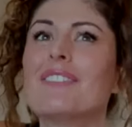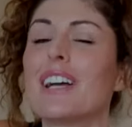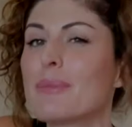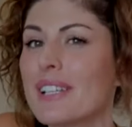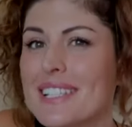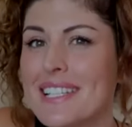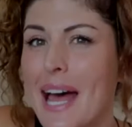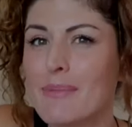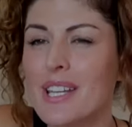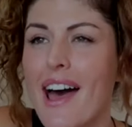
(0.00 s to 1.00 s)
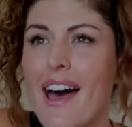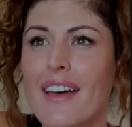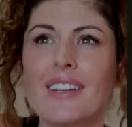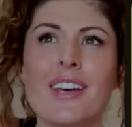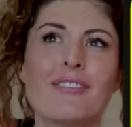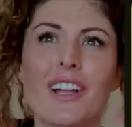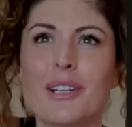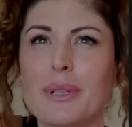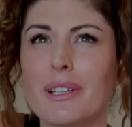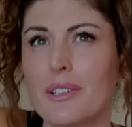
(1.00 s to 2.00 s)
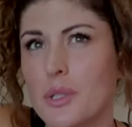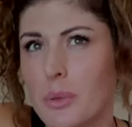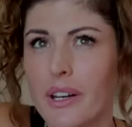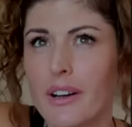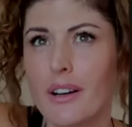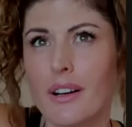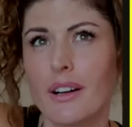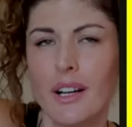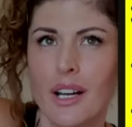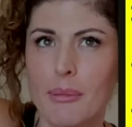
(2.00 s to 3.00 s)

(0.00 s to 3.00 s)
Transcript: follow me on Snapchat, follow me on Twitter.